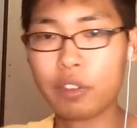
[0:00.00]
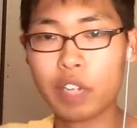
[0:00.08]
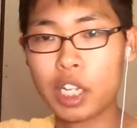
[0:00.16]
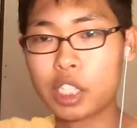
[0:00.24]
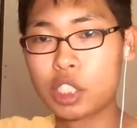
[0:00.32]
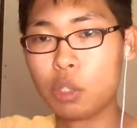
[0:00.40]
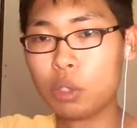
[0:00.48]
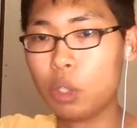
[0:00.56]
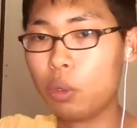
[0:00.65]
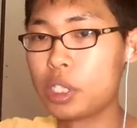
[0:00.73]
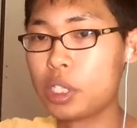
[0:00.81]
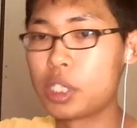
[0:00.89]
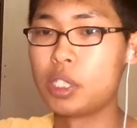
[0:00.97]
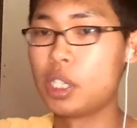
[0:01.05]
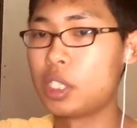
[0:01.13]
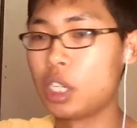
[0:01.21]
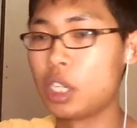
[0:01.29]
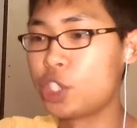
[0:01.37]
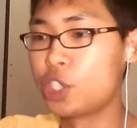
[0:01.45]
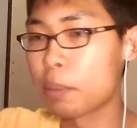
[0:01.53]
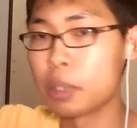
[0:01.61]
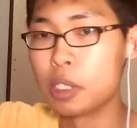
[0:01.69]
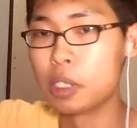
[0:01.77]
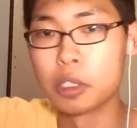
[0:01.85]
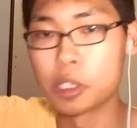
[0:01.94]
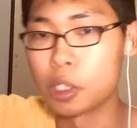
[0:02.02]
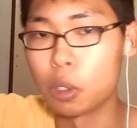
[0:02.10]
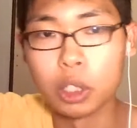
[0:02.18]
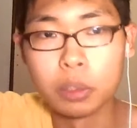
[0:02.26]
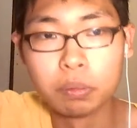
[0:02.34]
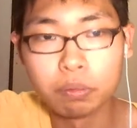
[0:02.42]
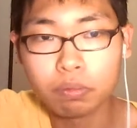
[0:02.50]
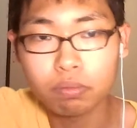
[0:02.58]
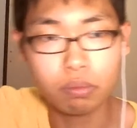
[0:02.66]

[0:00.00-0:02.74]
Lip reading: Oh, you guys don't know what this is. It's a Japanese soda.